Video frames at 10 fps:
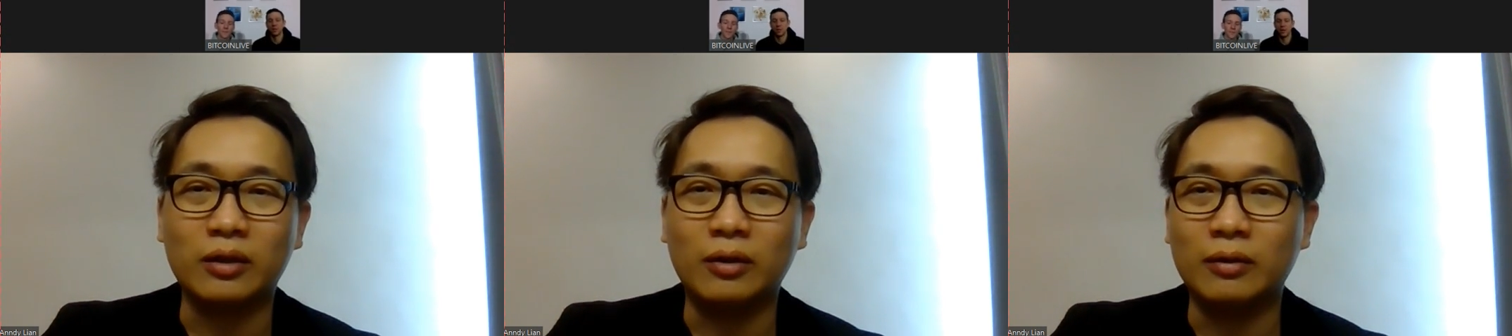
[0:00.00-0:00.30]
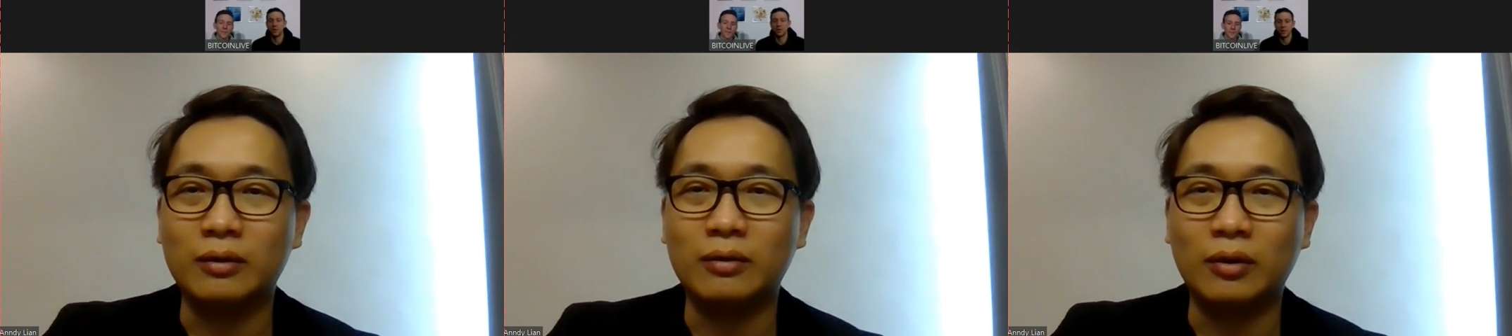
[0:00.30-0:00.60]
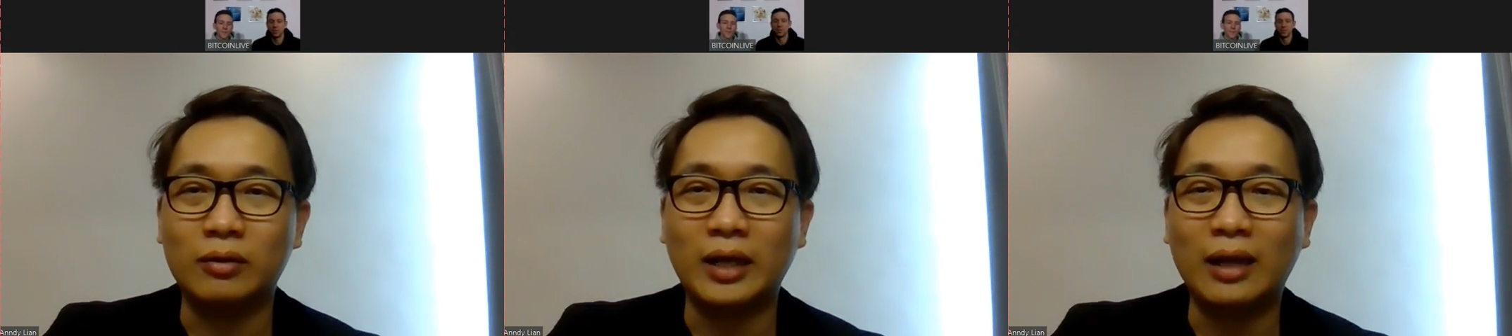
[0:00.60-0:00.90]

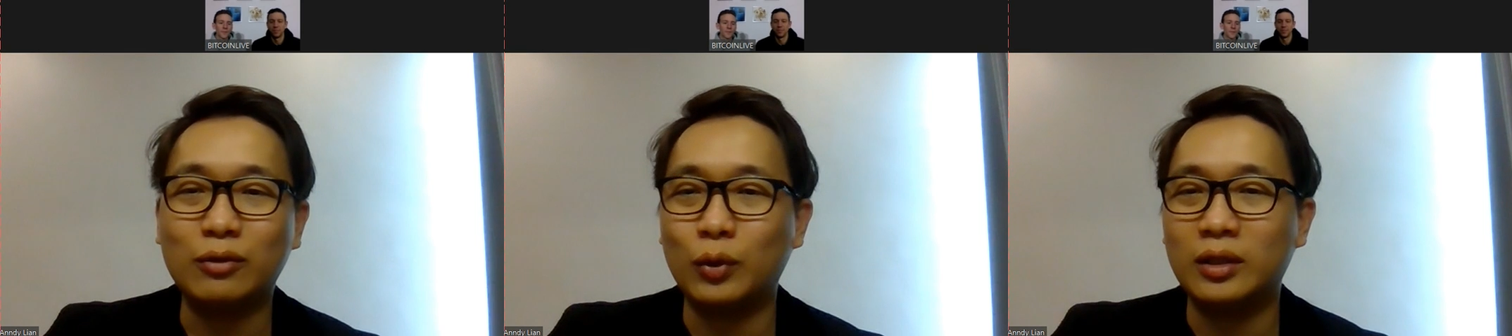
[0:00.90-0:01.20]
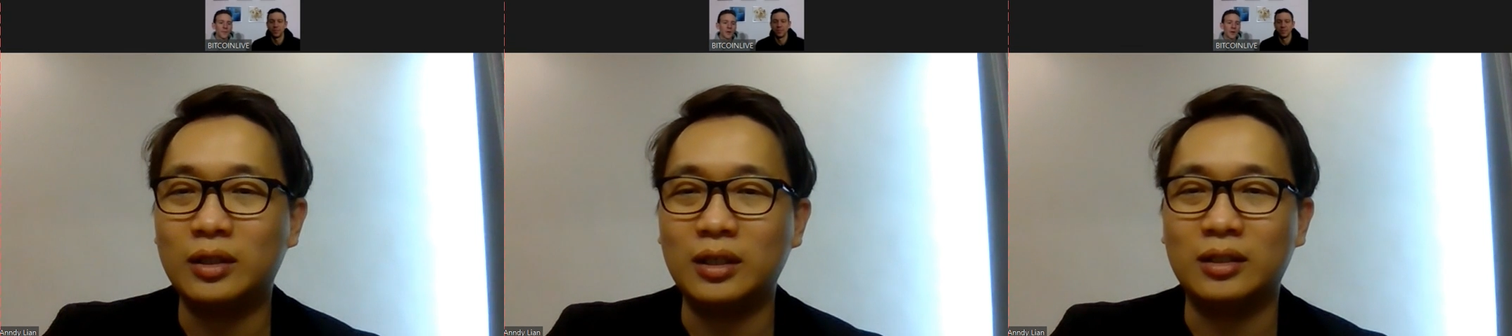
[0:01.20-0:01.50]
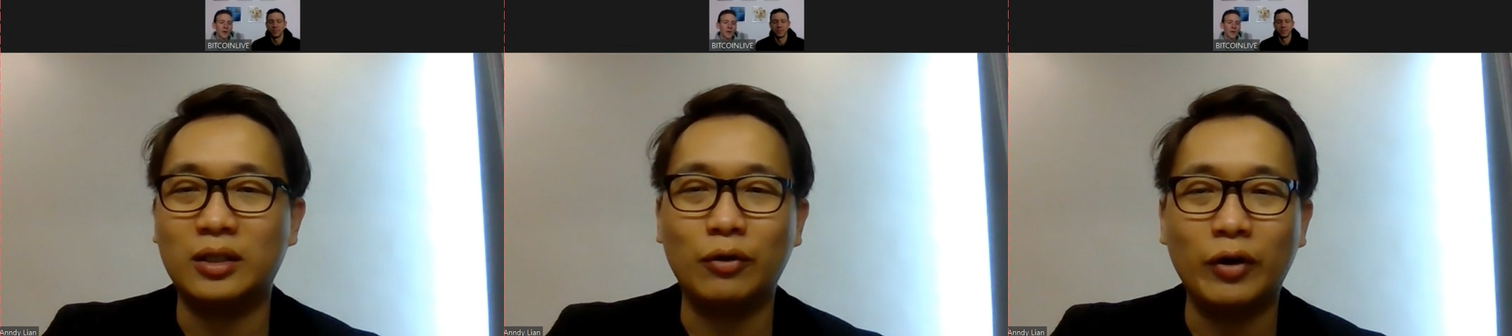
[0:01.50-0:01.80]
10, 20
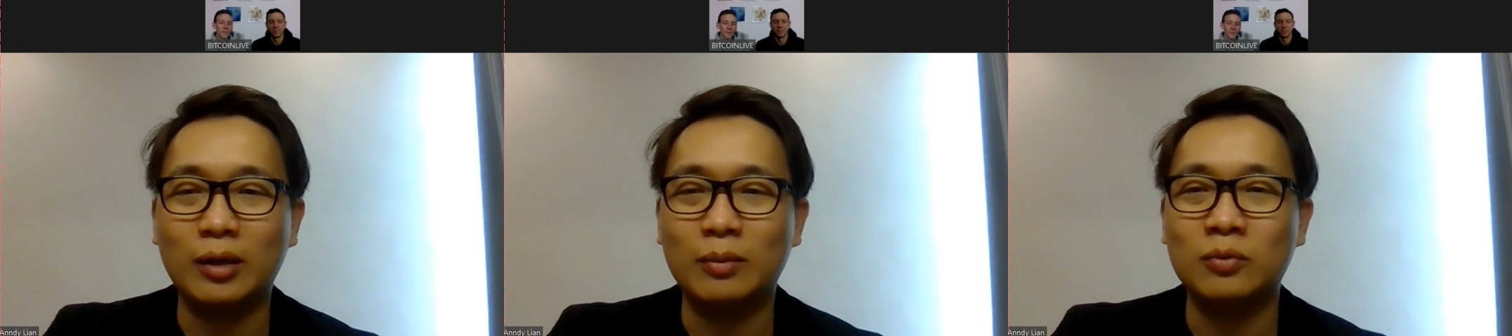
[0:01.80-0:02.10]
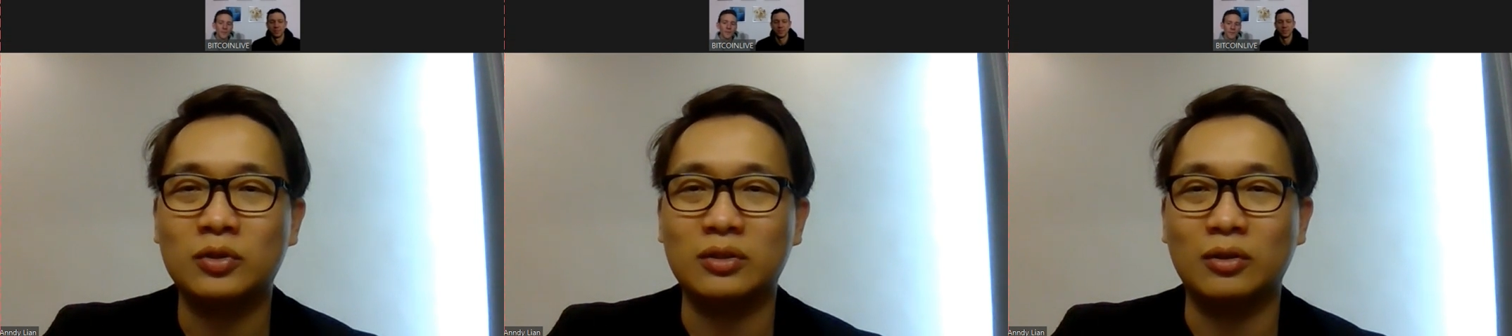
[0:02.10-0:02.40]
Ethereums,